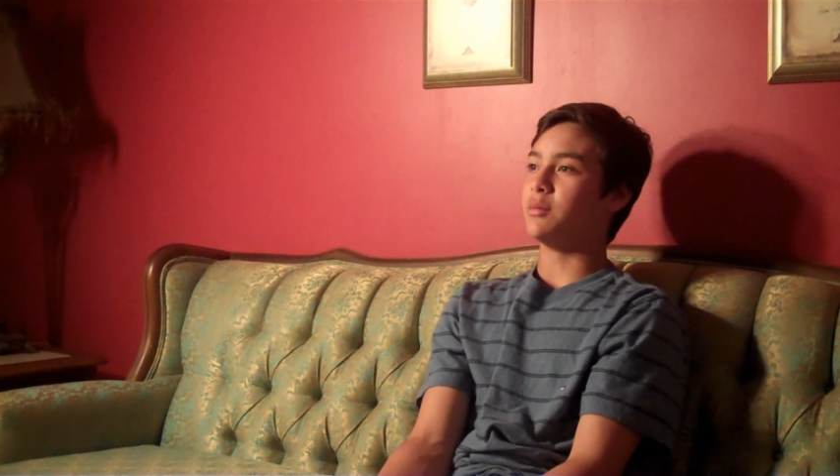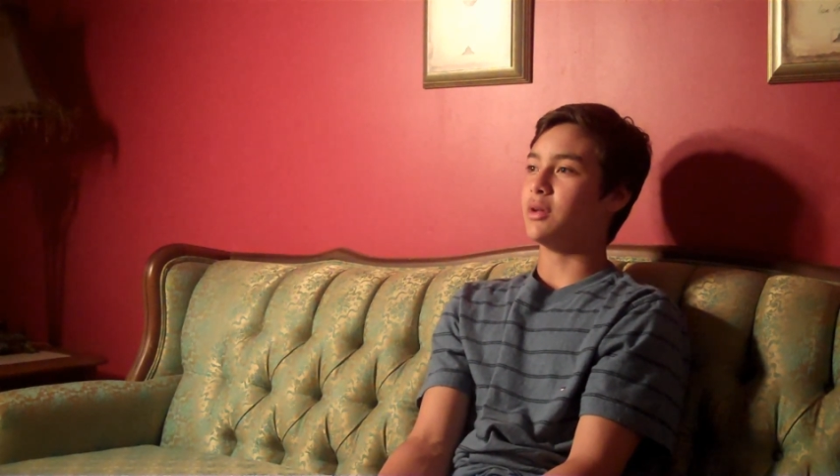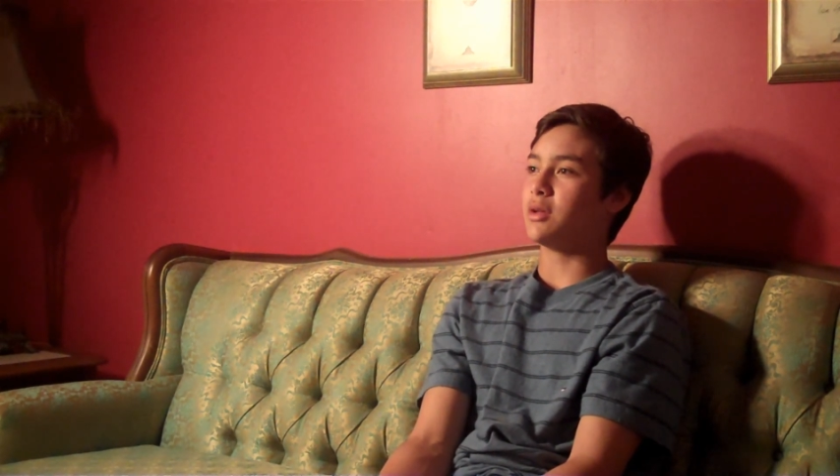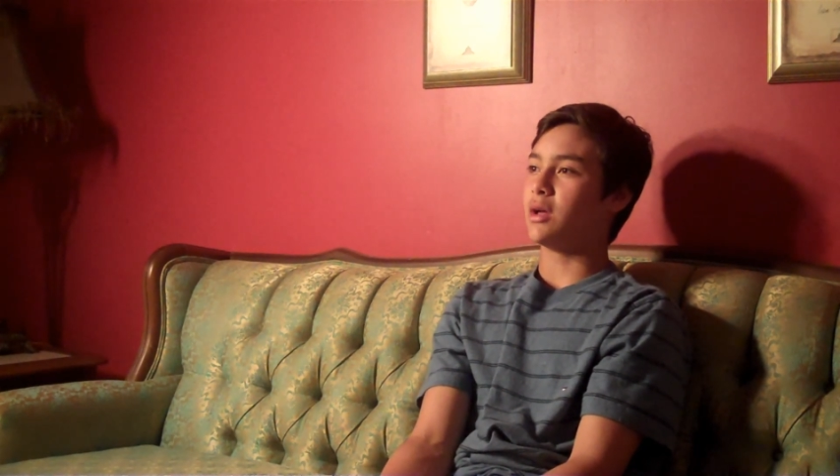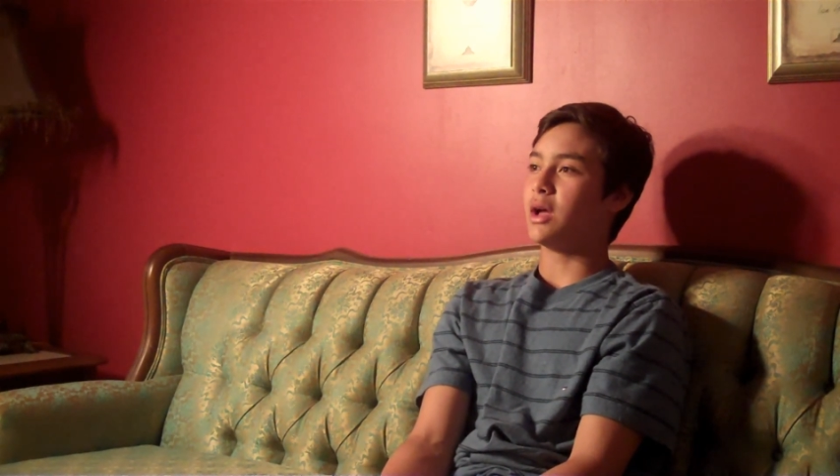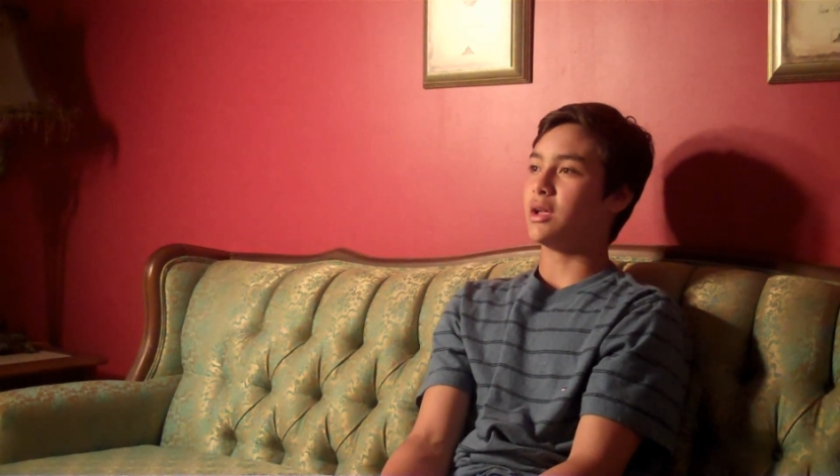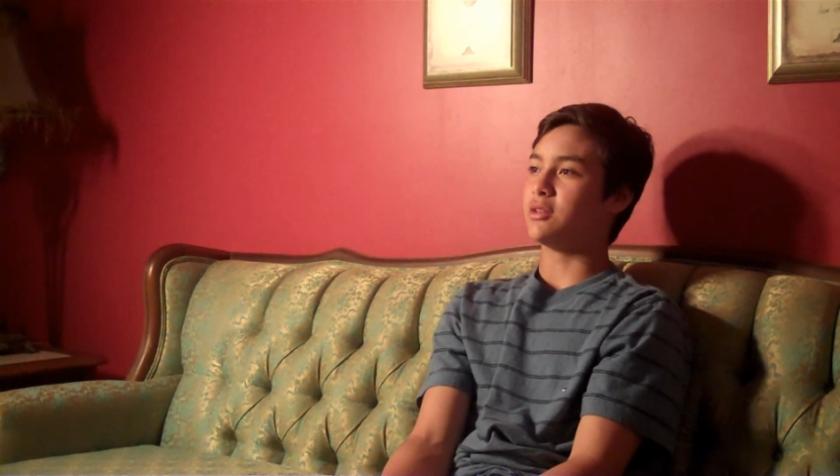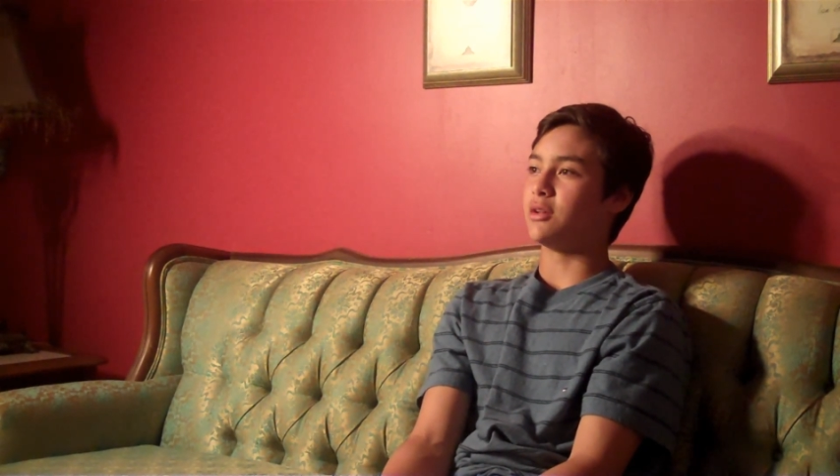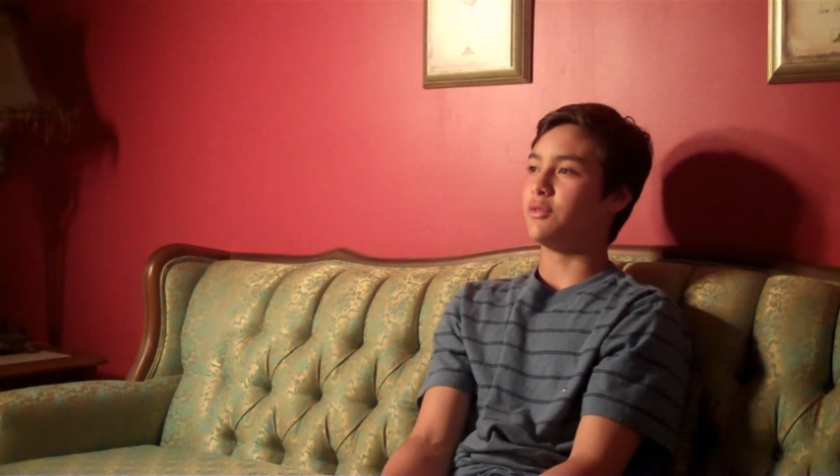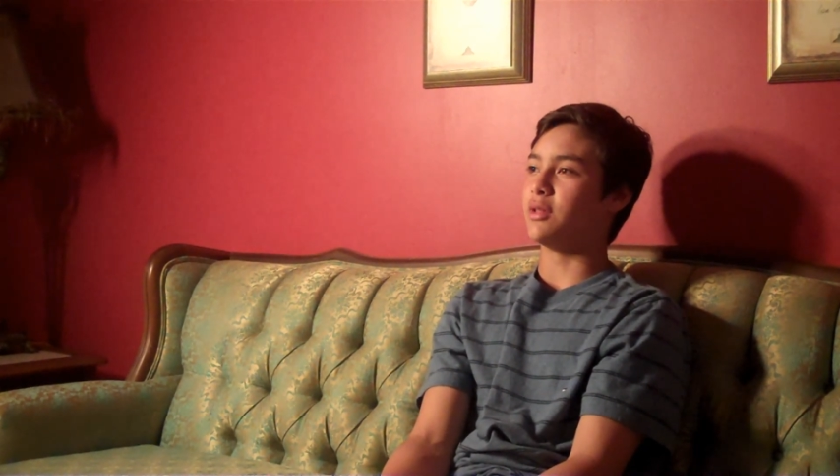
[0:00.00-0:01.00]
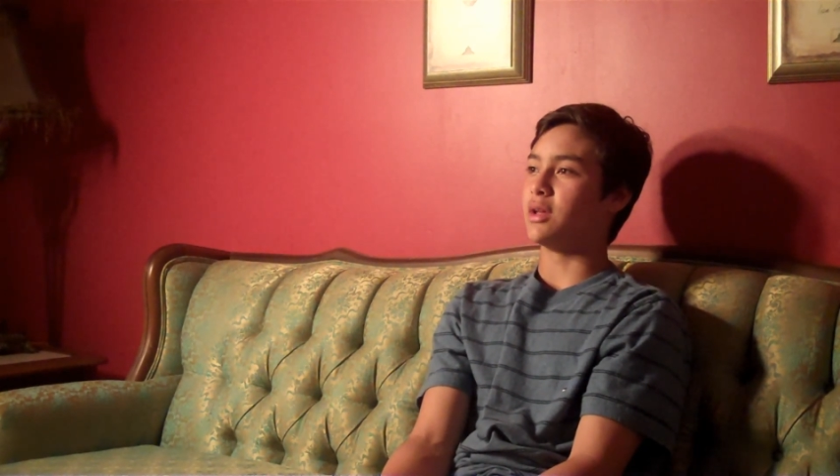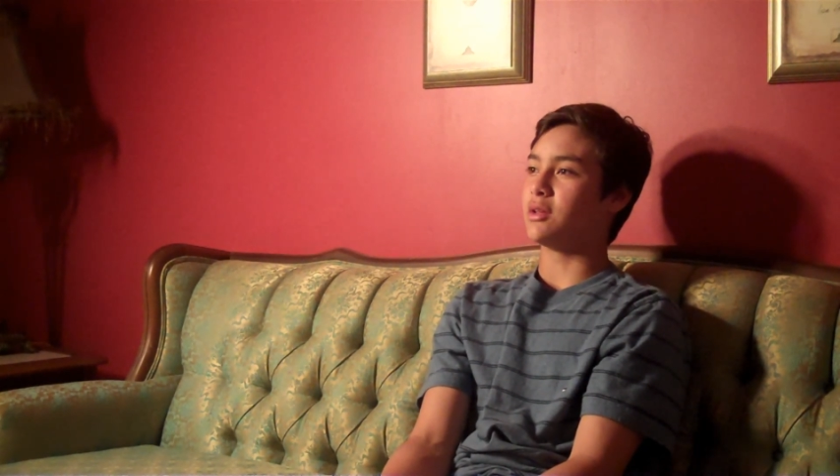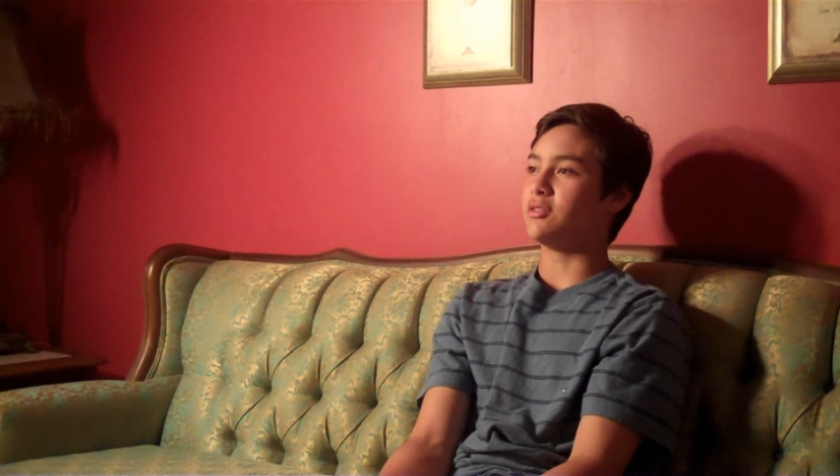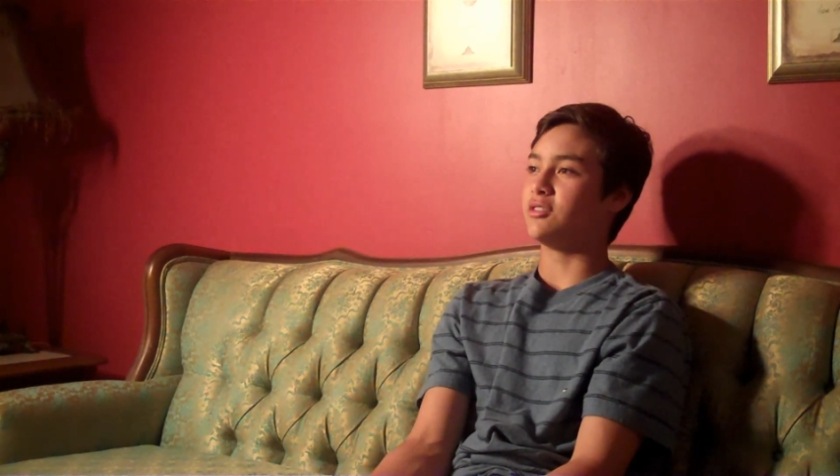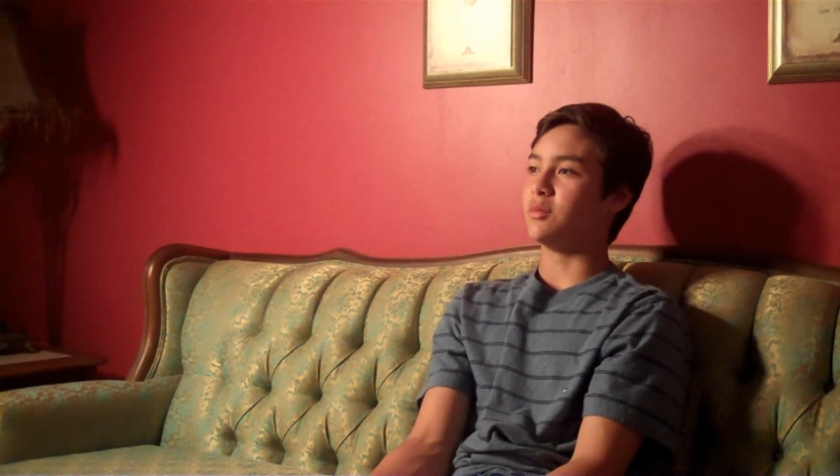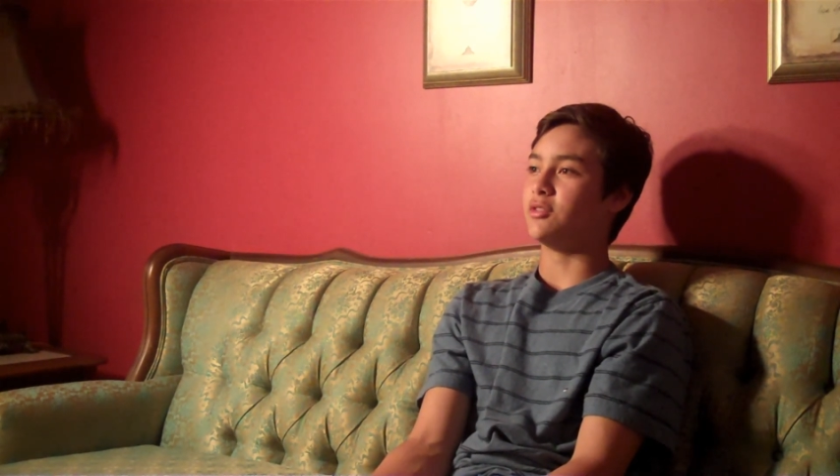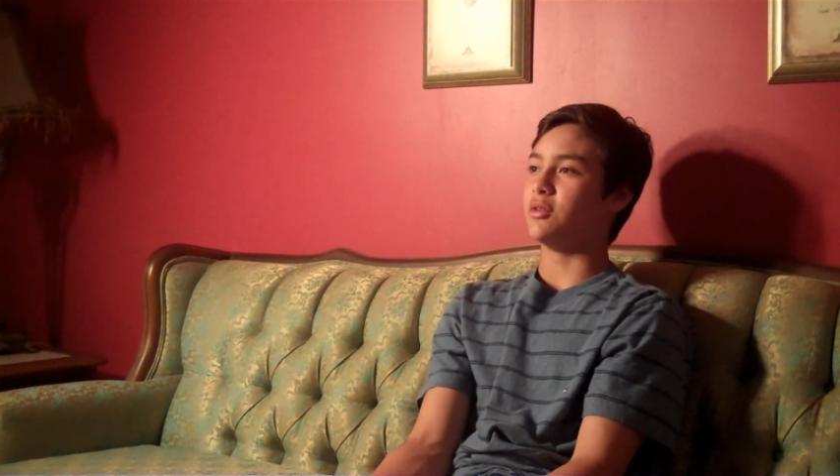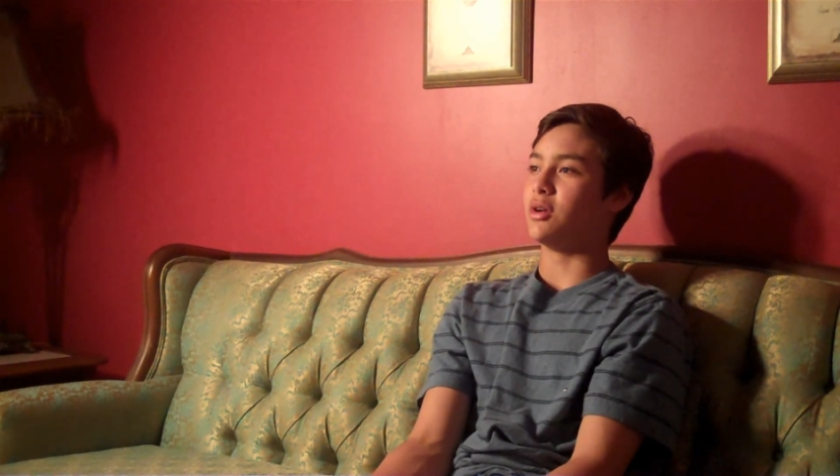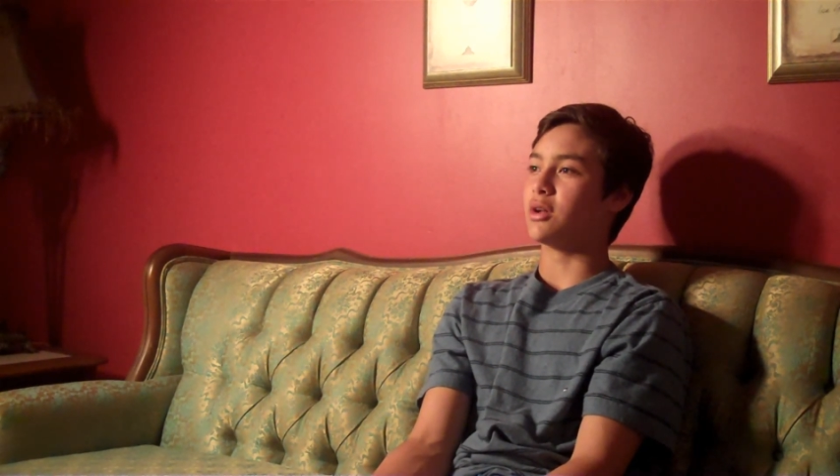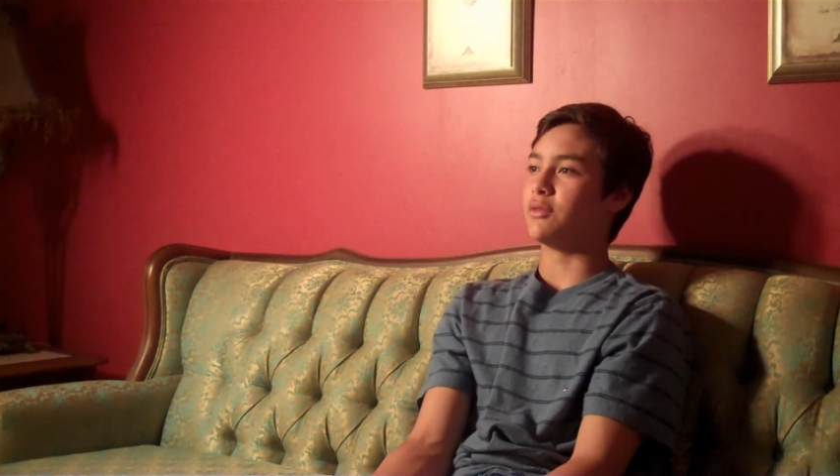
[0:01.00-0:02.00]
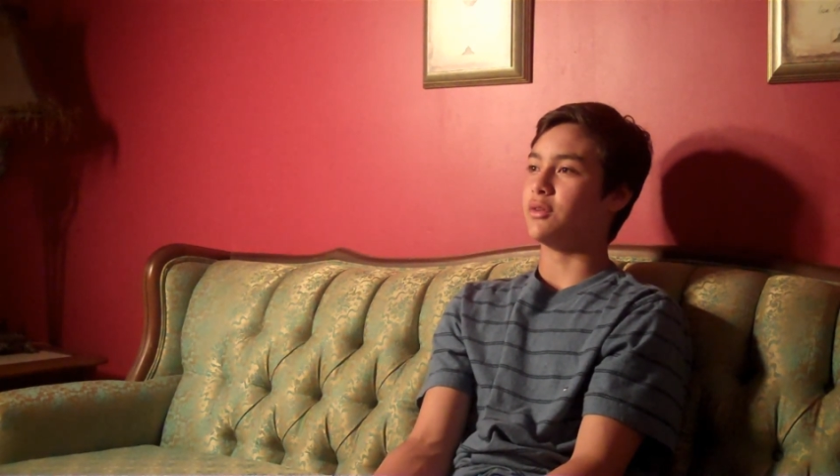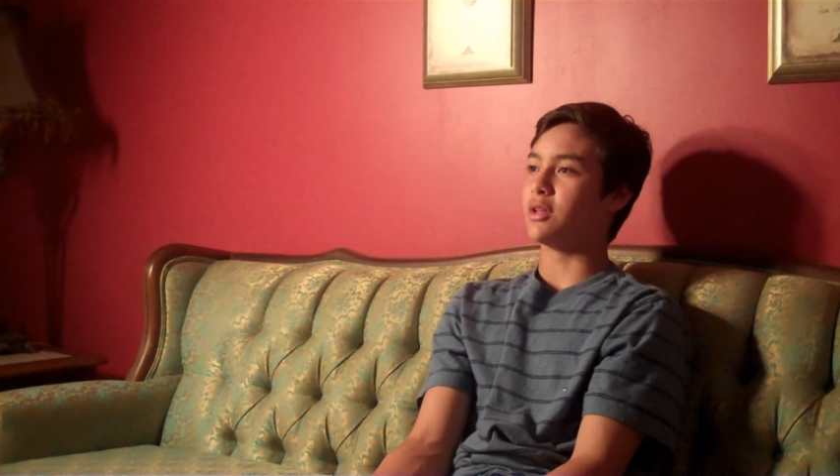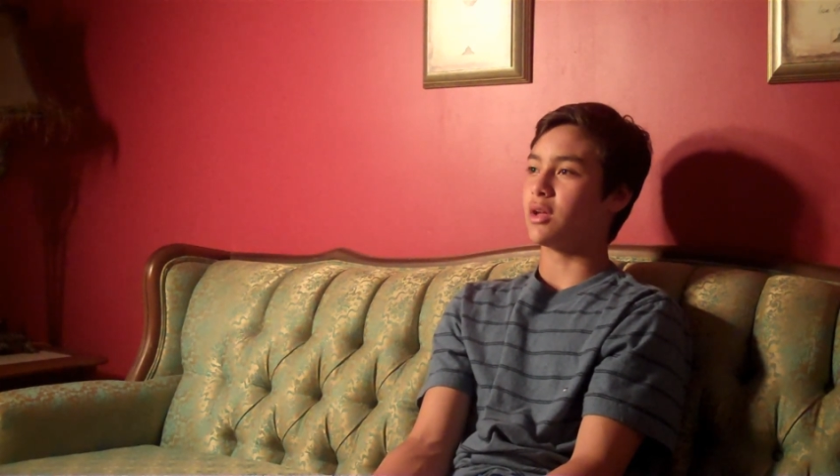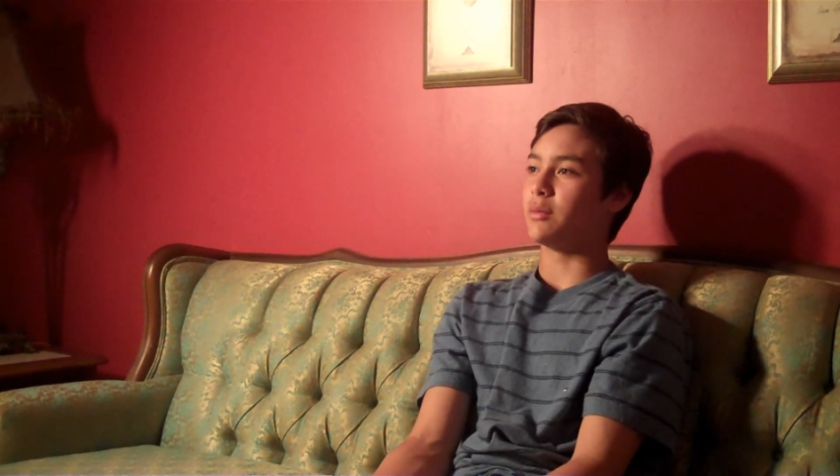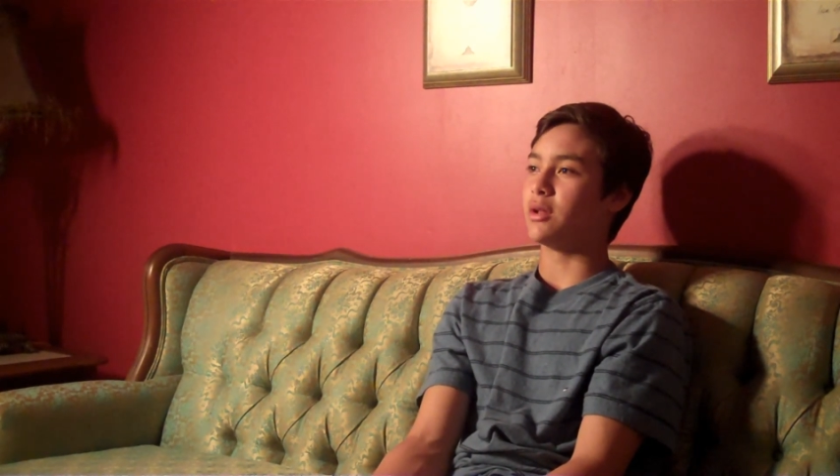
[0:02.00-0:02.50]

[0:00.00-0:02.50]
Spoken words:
Like I guess I feel like since I'm so young, I feel like I'm